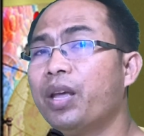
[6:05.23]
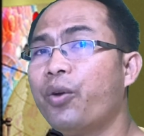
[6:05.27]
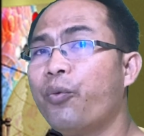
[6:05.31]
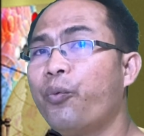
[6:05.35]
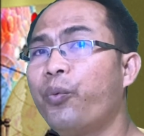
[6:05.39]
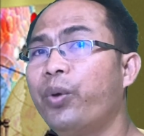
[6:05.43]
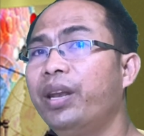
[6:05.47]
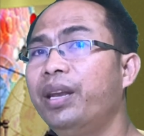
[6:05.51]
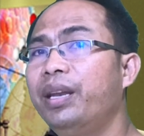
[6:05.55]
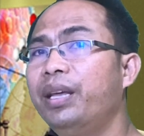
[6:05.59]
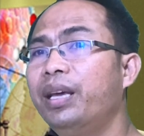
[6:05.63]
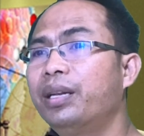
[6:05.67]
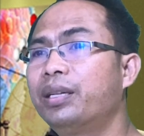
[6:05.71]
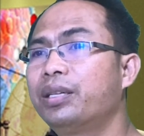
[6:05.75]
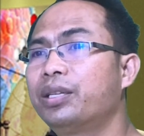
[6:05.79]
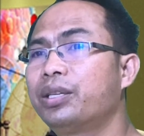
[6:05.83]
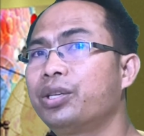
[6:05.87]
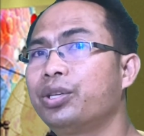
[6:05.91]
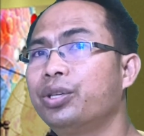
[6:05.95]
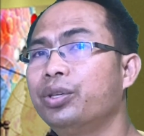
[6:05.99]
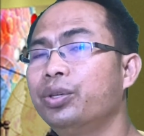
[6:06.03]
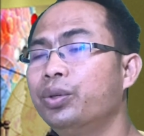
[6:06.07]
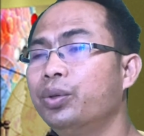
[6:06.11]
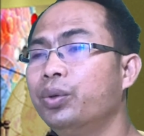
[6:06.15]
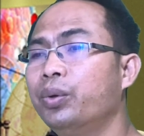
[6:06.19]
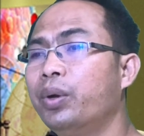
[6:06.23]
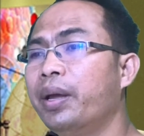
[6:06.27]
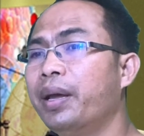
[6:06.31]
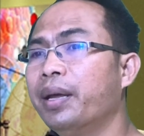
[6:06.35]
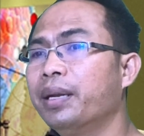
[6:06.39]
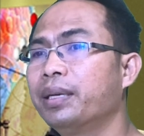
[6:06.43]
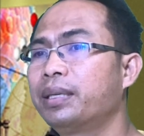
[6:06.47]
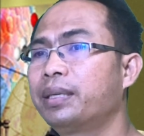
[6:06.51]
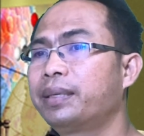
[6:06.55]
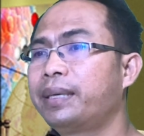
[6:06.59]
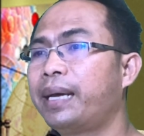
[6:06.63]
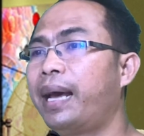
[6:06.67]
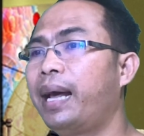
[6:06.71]
We need
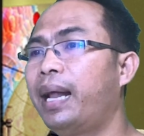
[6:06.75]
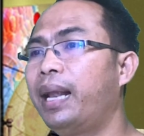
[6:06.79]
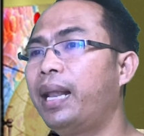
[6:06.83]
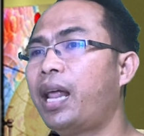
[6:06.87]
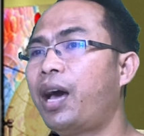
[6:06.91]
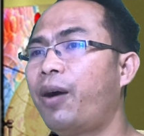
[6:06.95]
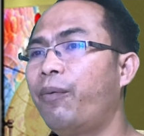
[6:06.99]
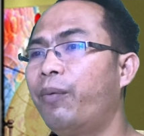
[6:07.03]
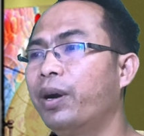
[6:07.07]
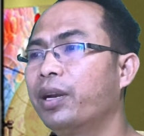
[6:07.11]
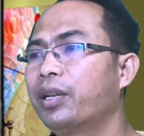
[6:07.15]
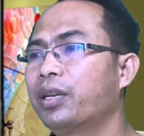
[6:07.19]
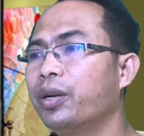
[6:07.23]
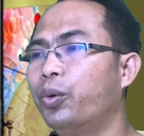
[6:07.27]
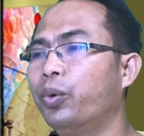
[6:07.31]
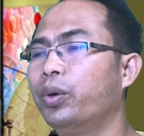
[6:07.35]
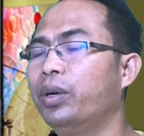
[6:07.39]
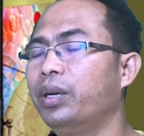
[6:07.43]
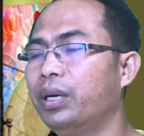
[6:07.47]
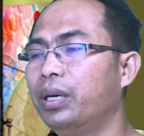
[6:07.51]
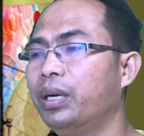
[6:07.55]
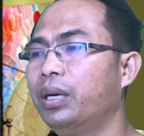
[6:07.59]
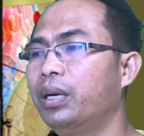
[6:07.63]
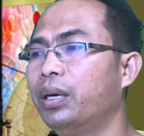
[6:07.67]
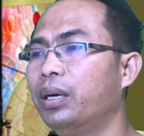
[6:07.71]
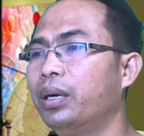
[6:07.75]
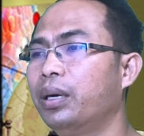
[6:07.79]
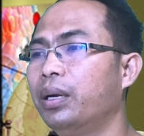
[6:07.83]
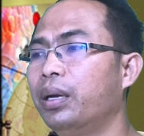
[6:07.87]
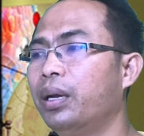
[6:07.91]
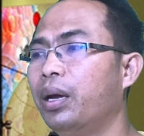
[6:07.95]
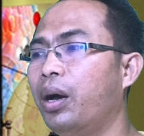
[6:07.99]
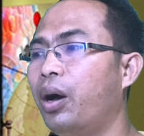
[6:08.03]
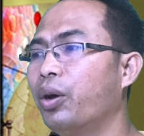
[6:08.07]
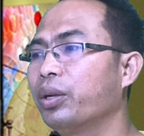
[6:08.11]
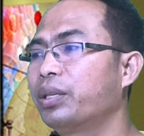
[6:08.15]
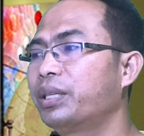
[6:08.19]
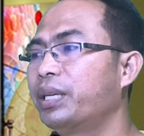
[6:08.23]
to tell our donor
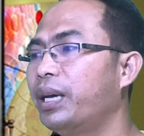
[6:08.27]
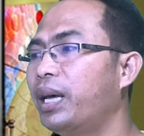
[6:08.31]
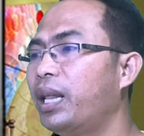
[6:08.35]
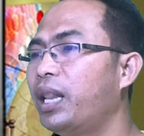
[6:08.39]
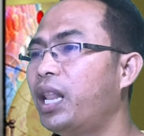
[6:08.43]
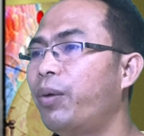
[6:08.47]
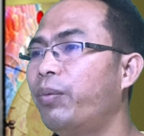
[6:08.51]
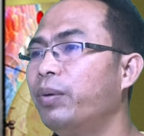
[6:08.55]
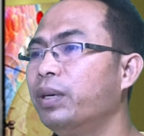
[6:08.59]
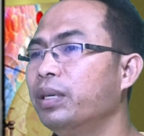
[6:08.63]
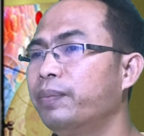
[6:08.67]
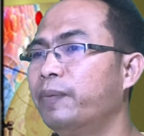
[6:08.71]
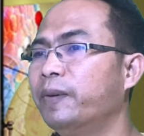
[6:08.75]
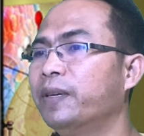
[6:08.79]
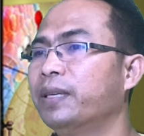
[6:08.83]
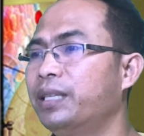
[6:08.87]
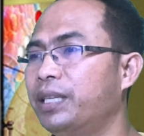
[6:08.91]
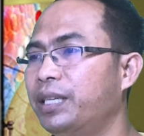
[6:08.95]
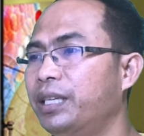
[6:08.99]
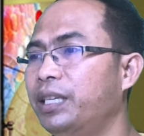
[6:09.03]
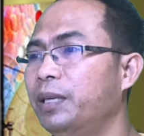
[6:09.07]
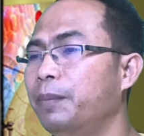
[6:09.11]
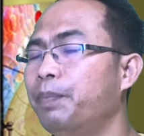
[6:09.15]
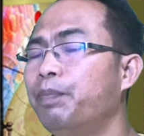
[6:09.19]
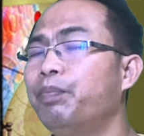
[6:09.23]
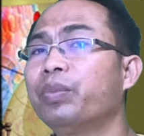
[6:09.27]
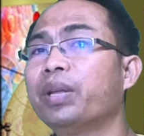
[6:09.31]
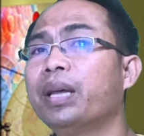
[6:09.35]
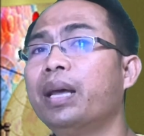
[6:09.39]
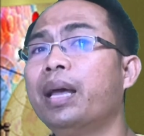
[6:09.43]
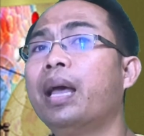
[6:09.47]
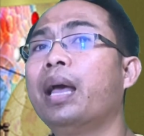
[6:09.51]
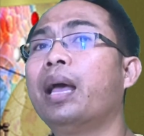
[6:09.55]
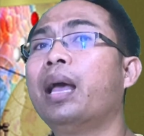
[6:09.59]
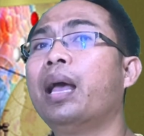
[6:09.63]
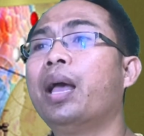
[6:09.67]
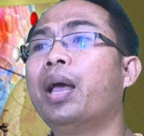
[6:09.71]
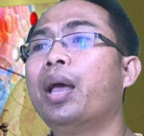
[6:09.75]
or tell our team
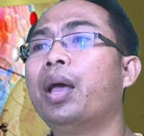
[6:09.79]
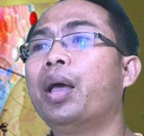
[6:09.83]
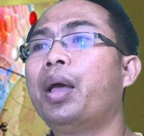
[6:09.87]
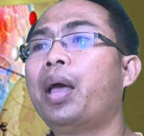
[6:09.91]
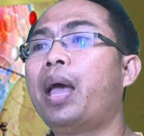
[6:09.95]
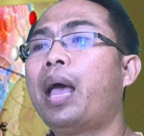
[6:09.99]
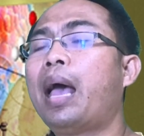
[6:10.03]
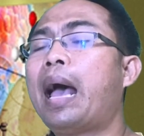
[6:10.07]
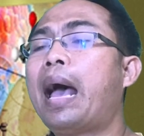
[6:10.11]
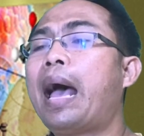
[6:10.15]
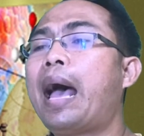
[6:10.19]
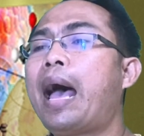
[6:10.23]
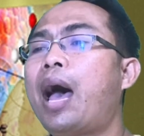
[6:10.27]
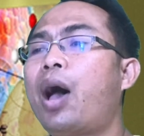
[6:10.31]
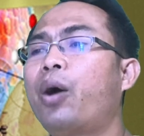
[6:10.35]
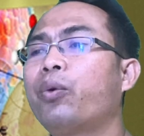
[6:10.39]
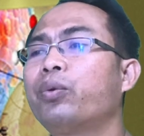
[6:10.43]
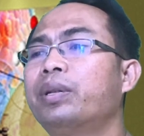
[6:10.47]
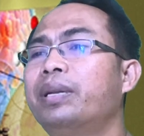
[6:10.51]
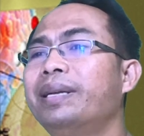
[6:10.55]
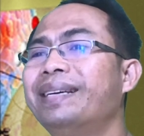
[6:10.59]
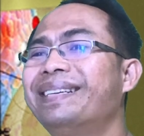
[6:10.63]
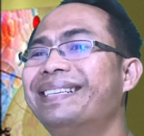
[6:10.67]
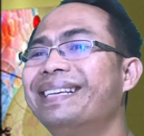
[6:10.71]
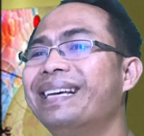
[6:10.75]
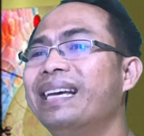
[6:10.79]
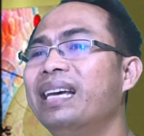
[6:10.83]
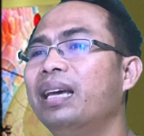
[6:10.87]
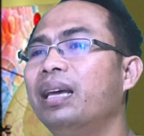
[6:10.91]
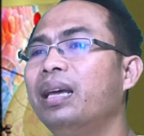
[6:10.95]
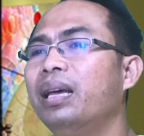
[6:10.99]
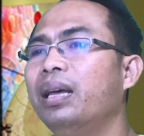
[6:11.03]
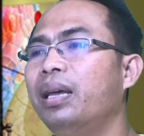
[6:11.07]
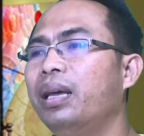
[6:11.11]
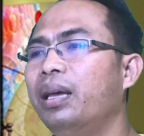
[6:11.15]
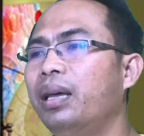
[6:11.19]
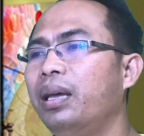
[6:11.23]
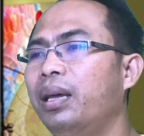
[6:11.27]
how these
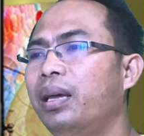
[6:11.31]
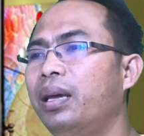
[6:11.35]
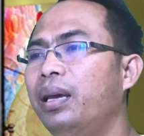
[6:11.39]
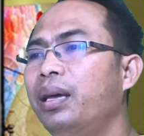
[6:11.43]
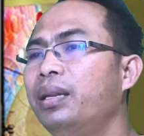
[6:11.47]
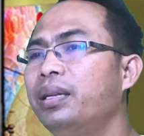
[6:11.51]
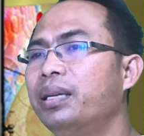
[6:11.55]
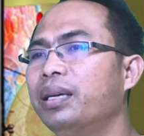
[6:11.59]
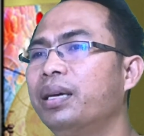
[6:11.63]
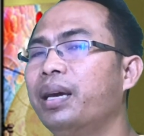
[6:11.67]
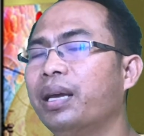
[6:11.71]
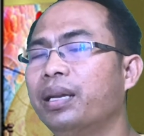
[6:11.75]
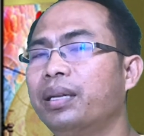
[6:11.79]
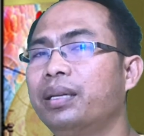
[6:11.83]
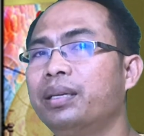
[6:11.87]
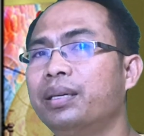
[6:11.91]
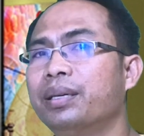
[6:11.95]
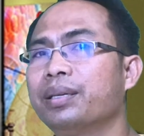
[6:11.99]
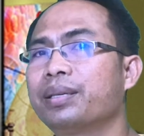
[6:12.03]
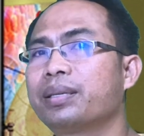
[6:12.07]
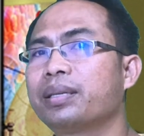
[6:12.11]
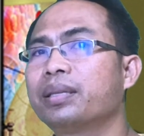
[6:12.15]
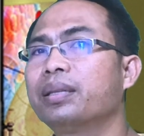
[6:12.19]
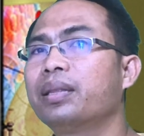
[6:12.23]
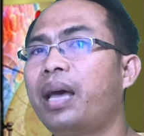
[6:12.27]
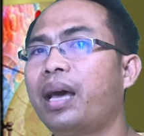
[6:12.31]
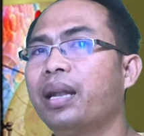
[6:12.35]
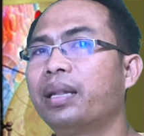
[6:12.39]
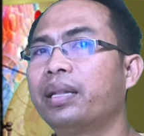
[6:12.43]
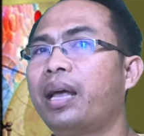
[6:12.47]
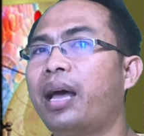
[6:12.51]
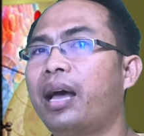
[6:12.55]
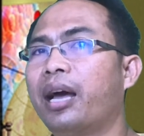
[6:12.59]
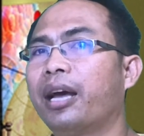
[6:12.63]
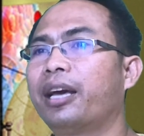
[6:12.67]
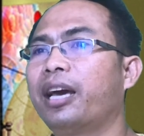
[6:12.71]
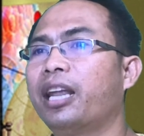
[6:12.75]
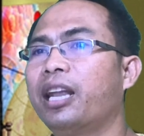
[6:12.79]
indicators that
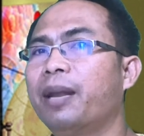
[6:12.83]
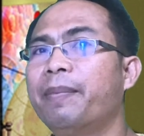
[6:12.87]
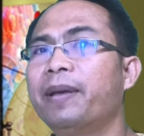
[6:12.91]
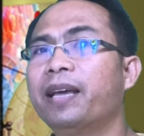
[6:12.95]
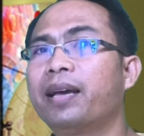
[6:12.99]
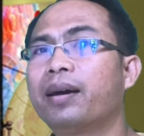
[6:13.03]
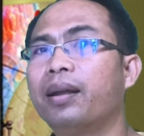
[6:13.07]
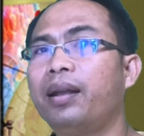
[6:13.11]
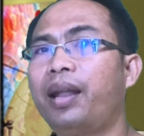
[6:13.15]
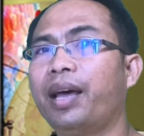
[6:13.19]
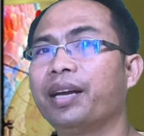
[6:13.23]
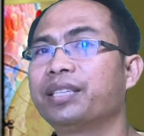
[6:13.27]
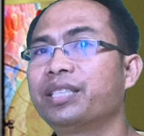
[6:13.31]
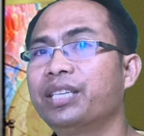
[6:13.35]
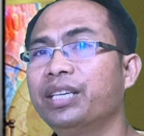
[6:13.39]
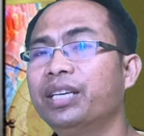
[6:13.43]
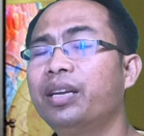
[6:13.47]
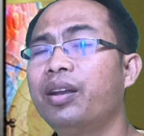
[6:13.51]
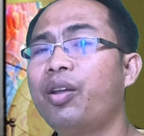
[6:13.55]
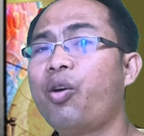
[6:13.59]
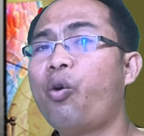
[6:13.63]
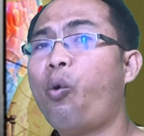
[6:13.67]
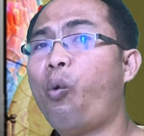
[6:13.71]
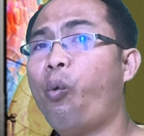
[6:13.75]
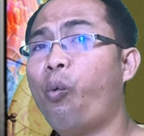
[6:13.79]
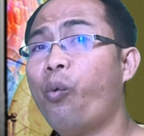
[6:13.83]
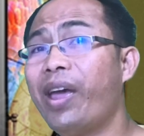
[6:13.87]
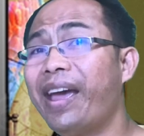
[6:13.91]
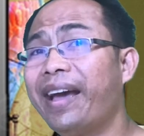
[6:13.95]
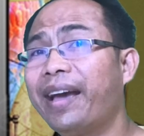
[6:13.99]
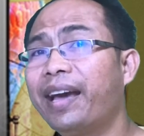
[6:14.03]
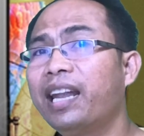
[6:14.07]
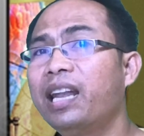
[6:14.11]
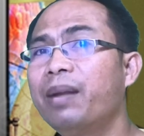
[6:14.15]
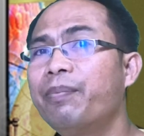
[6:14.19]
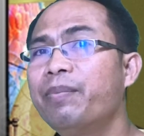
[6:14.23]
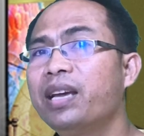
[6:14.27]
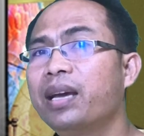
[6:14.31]
are going to be collected, where
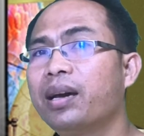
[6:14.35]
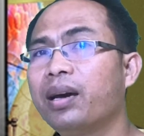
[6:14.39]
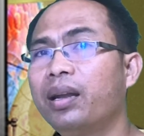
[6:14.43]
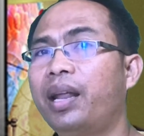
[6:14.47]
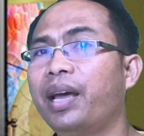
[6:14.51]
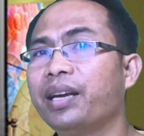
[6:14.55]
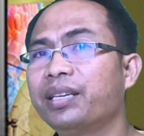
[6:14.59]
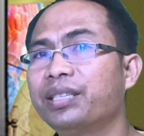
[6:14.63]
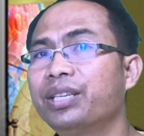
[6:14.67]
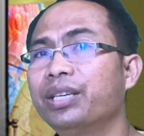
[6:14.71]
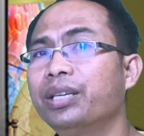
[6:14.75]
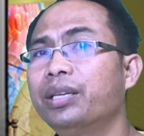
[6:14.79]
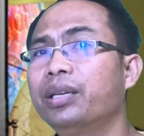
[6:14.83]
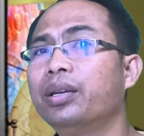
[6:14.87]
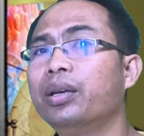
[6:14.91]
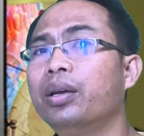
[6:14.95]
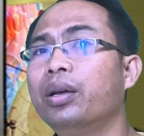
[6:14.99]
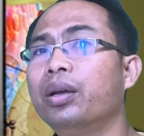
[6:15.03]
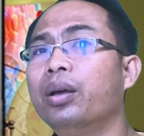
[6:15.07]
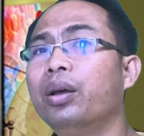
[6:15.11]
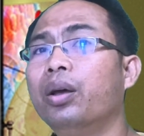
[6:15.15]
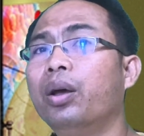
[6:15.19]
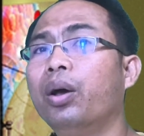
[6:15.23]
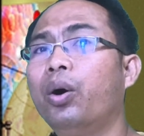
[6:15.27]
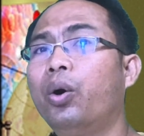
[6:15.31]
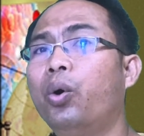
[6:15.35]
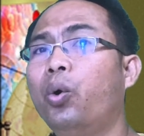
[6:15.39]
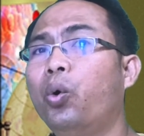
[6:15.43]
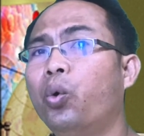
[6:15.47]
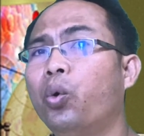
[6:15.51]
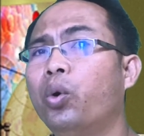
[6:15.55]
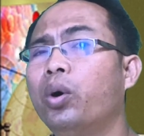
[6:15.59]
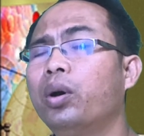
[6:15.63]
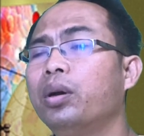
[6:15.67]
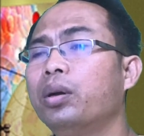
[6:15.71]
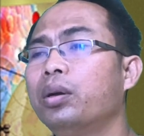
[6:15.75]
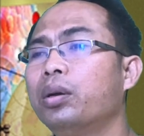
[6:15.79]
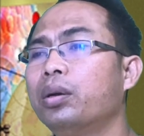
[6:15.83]
going to be collected,
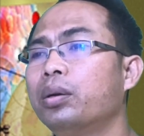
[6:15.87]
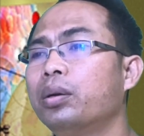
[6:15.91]
who